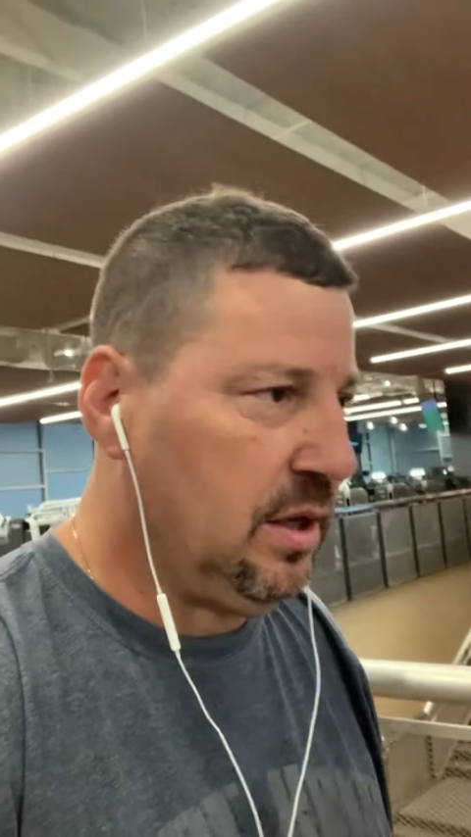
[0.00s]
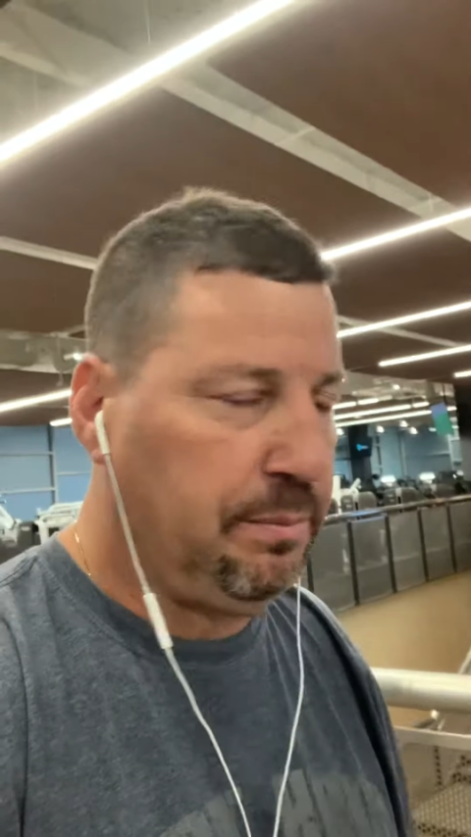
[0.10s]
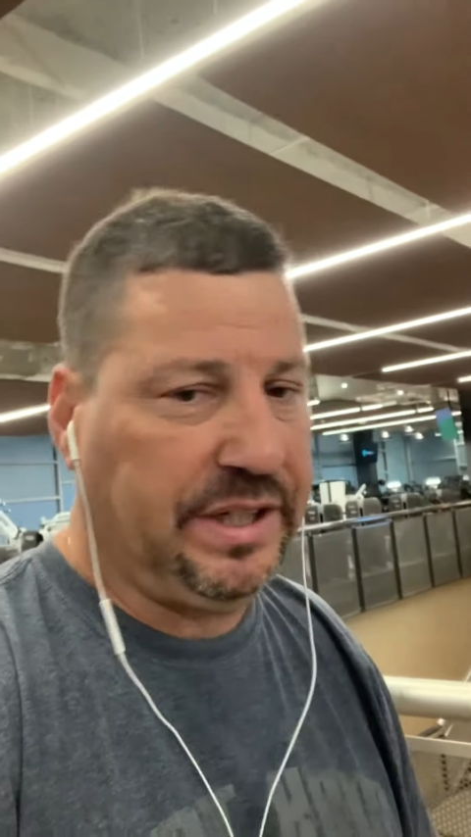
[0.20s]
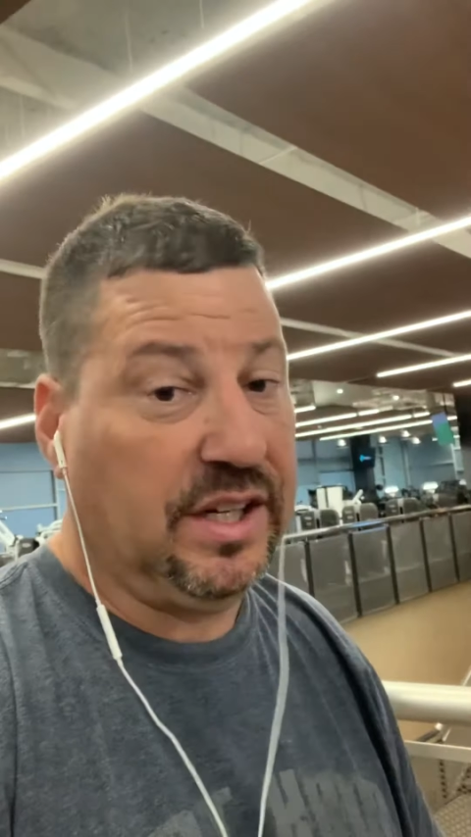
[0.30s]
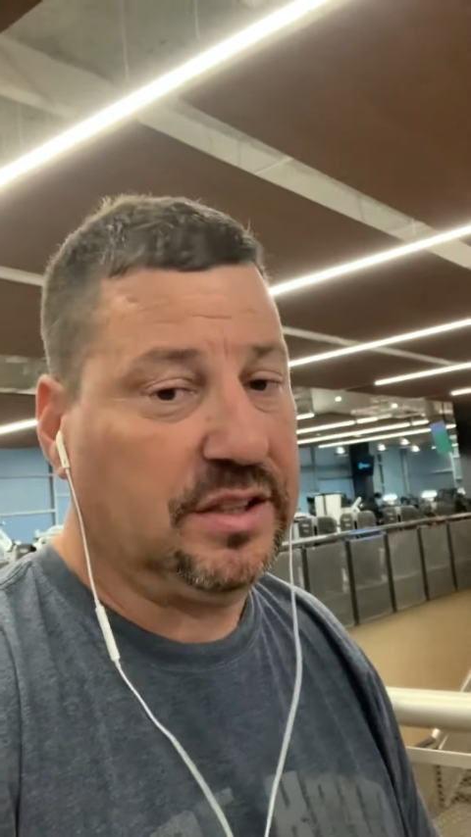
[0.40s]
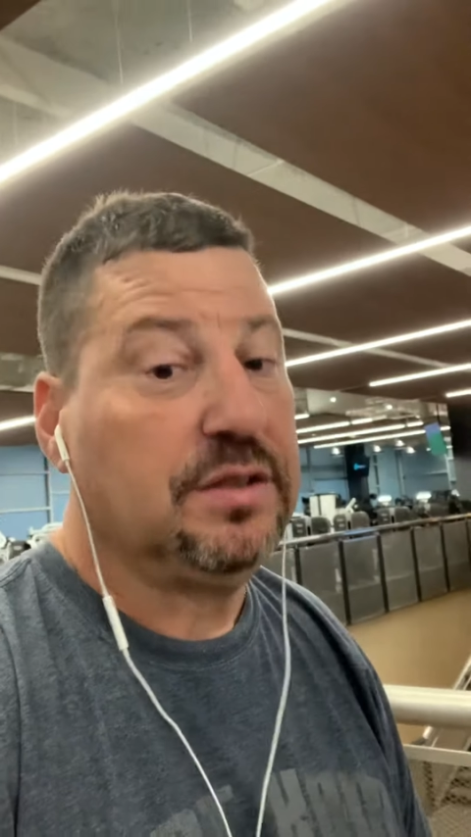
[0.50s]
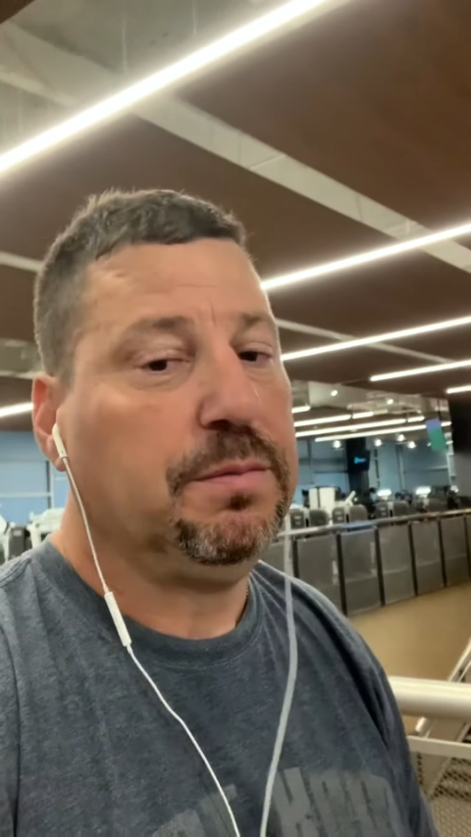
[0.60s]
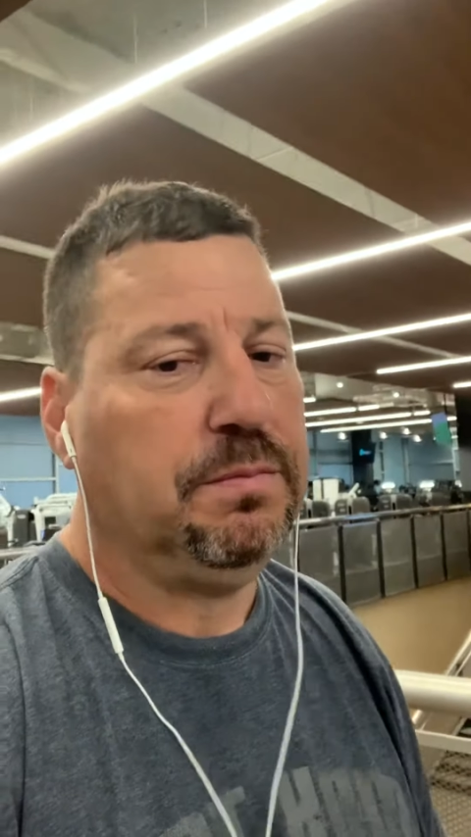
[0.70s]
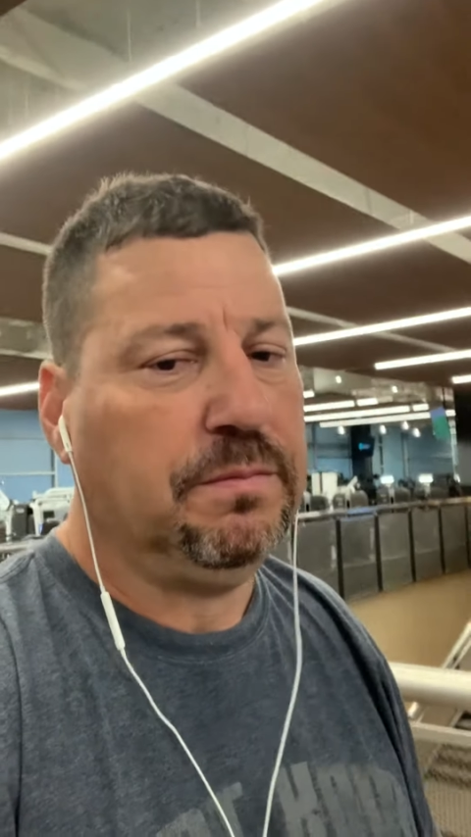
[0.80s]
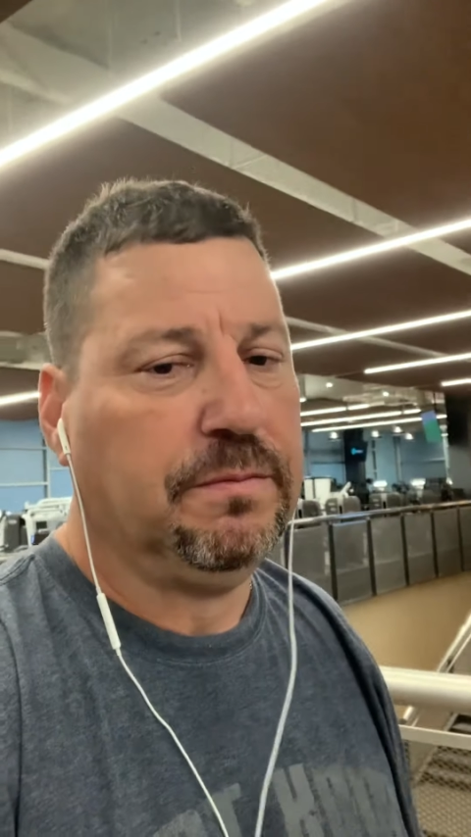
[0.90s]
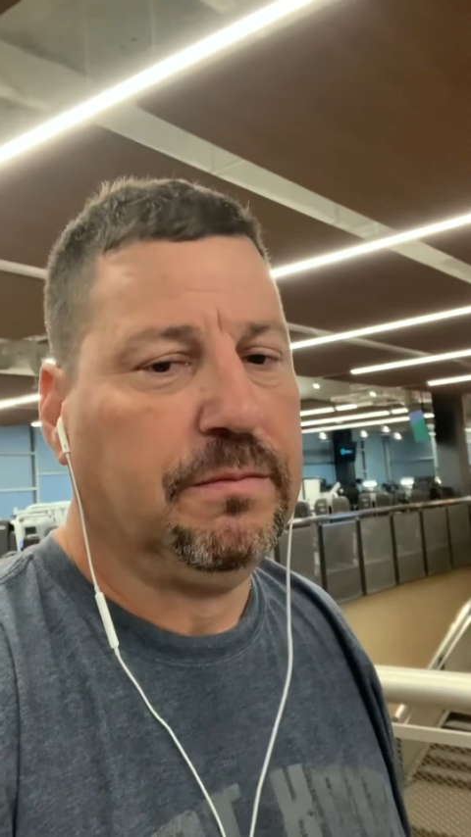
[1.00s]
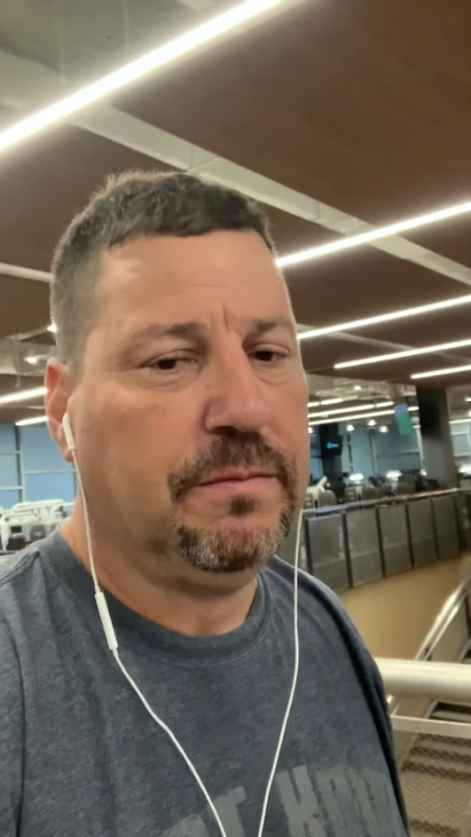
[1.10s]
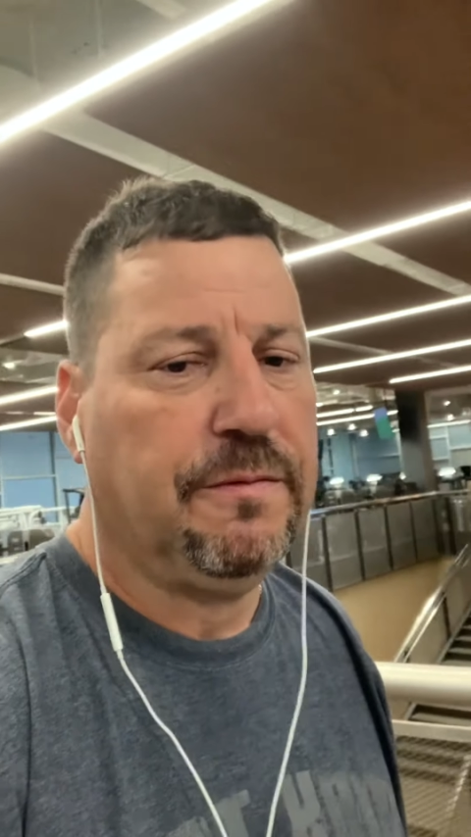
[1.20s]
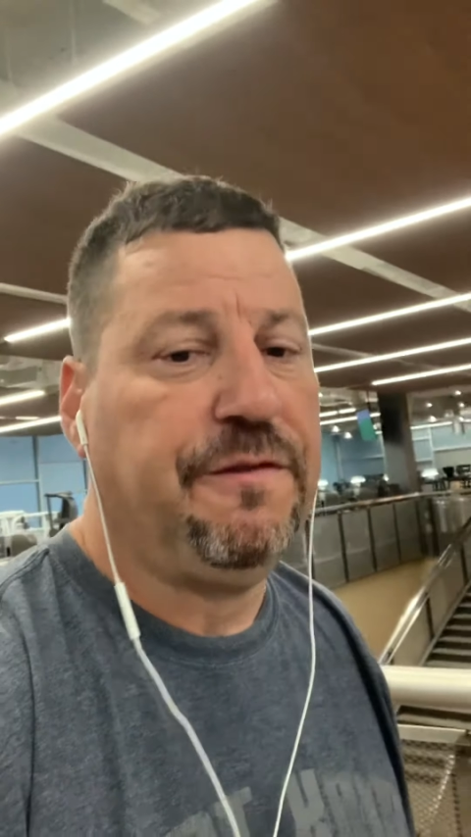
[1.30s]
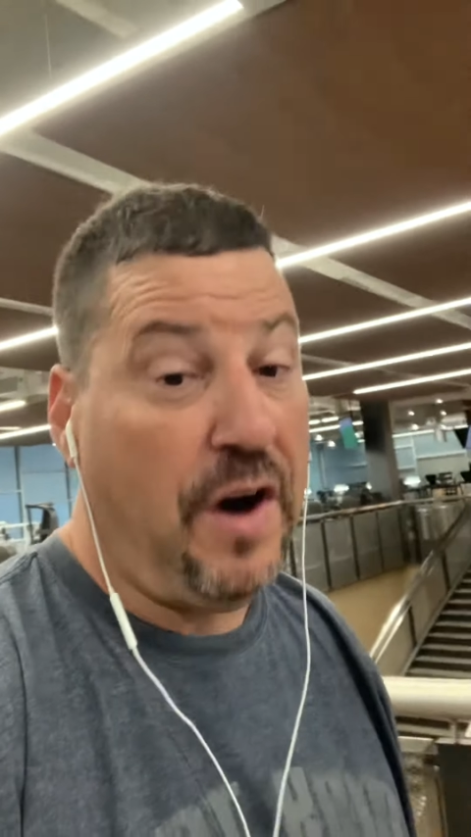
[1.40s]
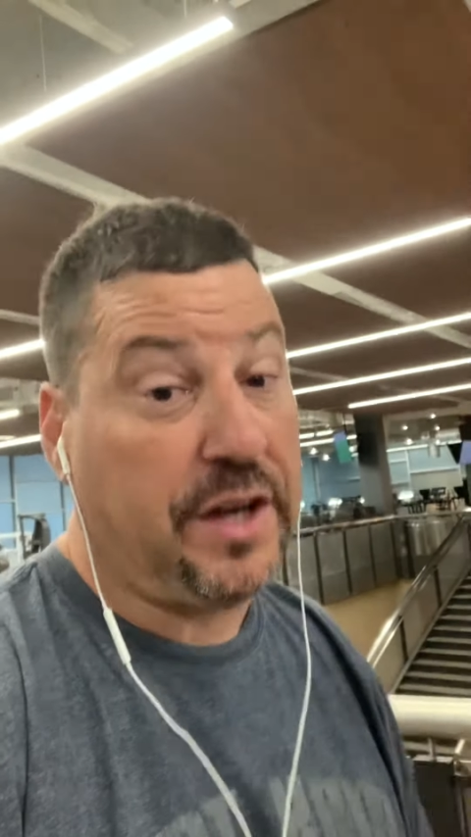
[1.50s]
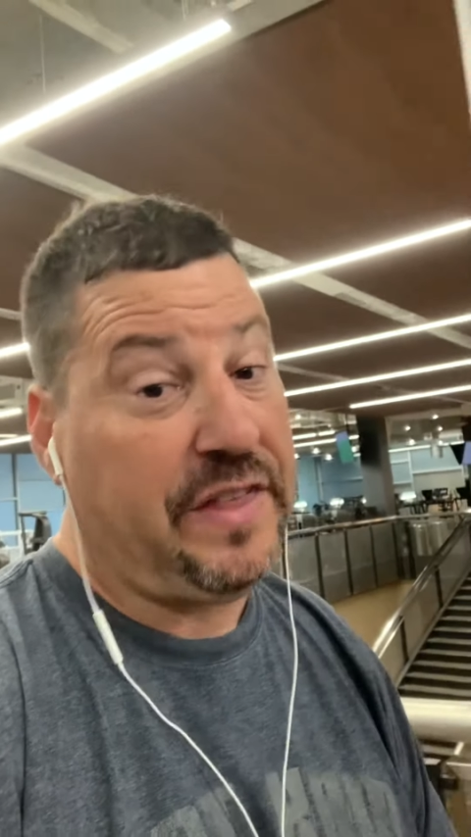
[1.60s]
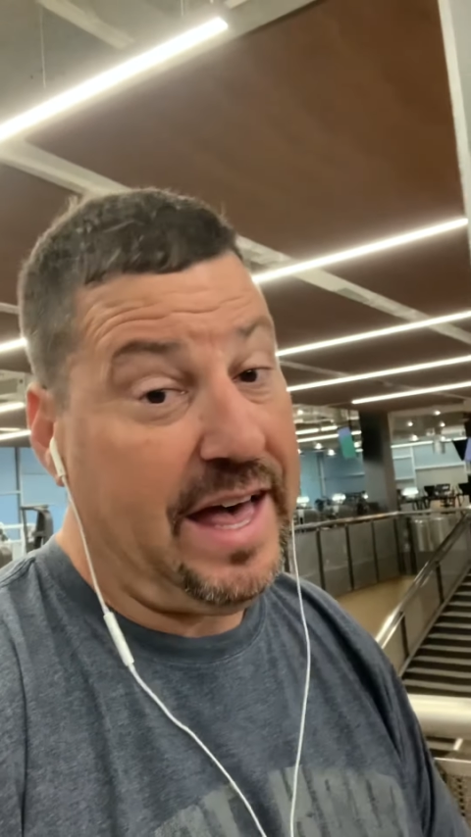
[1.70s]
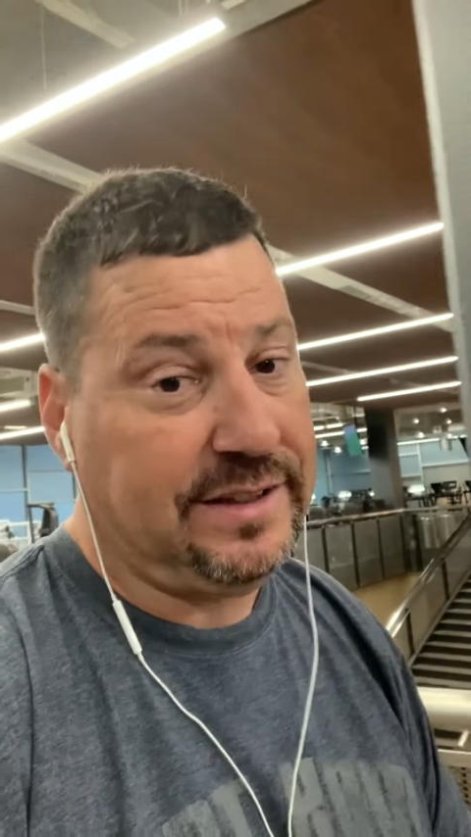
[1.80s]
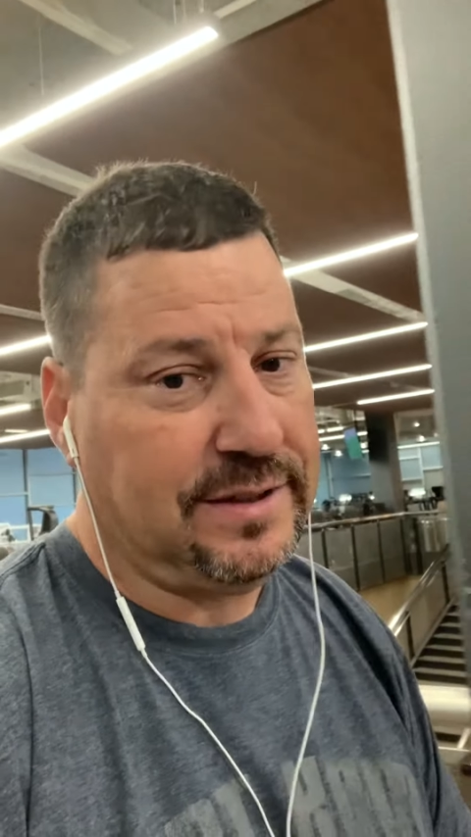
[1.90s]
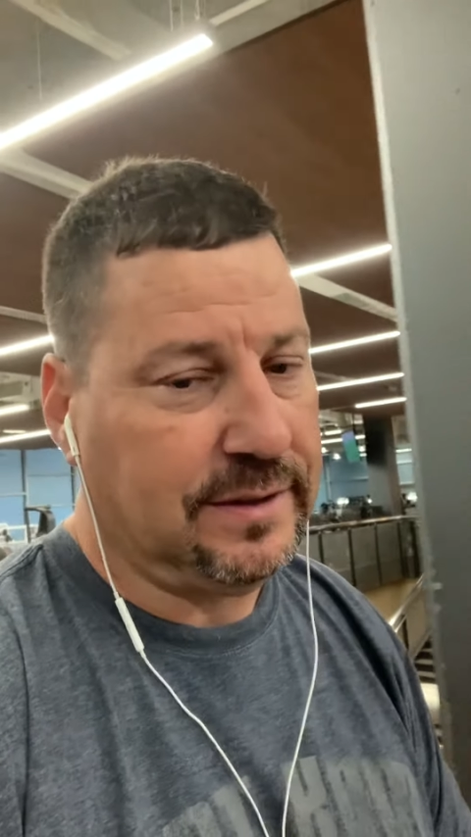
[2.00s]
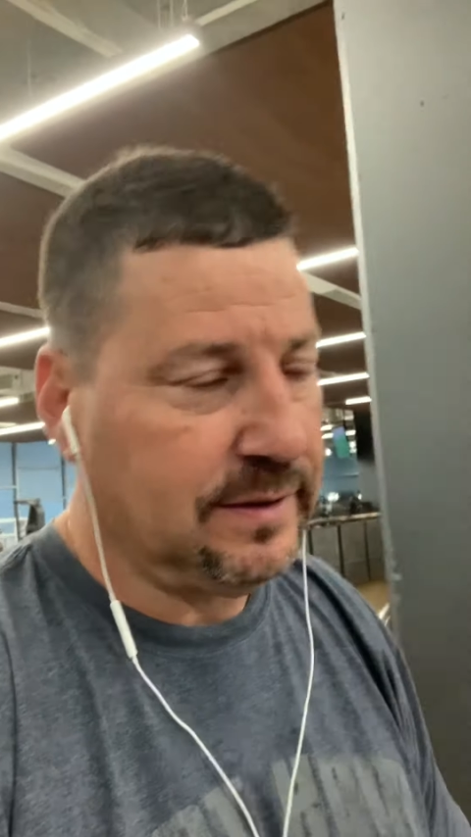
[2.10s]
because fuck that.